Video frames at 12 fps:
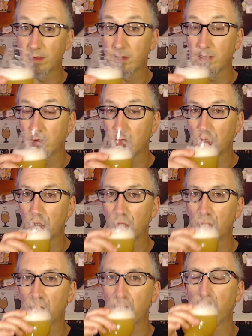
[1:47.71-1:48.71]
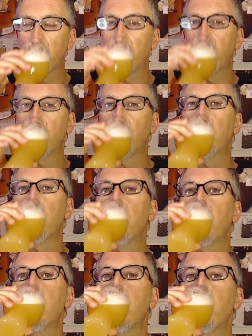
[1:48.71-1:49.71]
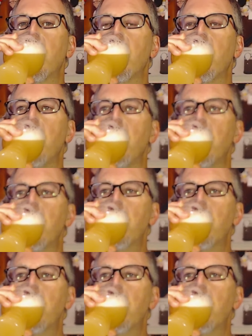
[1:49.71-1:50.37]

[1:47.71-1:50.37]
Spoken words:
(no one is talking)